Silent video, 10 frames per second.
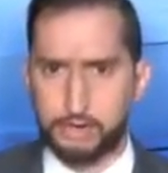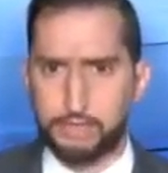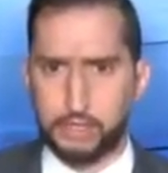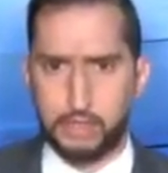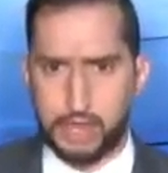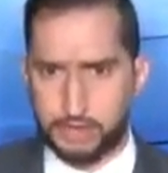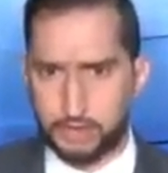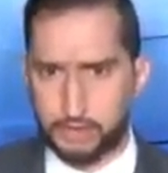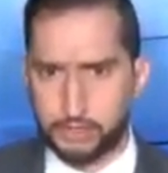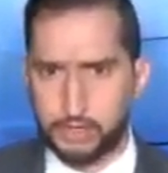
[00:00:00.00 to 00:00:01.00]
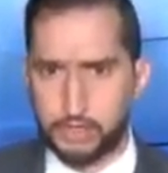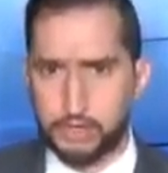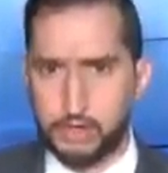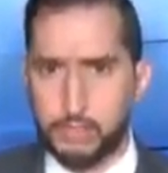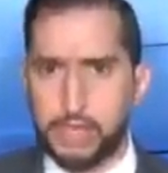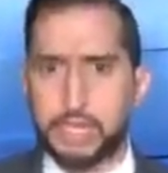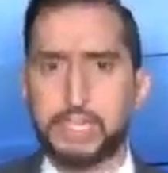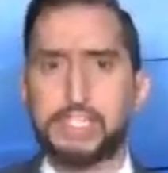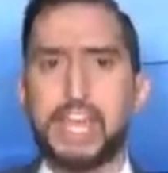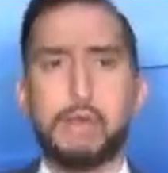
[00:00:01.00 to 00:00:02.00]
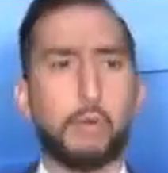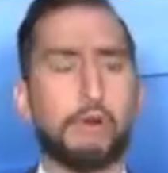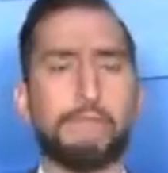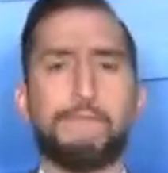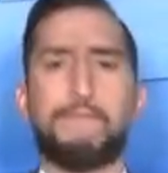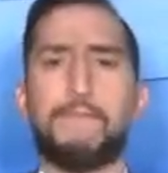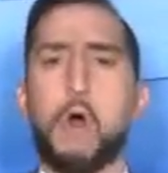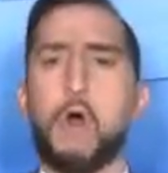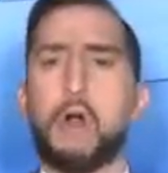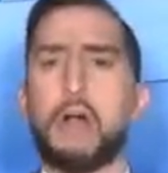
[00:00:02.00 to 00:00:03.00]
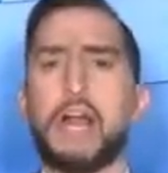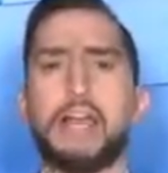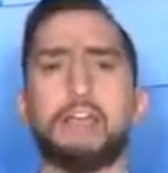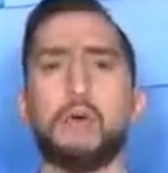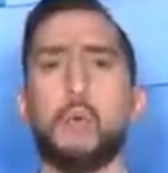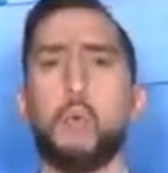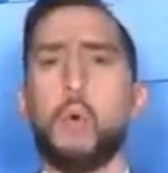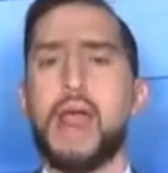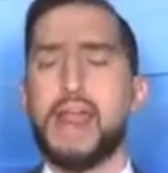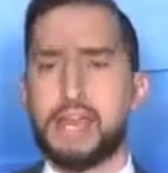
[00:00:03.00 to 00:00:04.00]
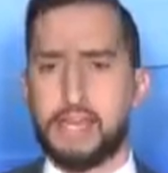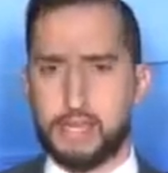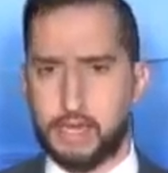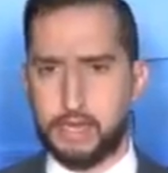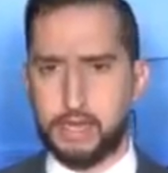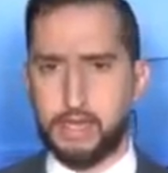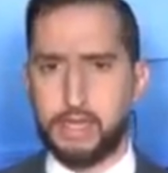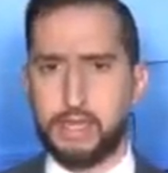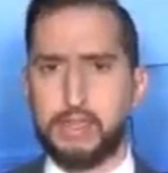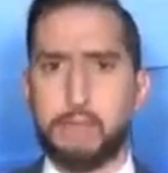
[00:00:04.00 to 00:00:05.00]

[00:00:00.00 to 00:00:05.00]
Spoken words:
for the Lakers because they were far and away the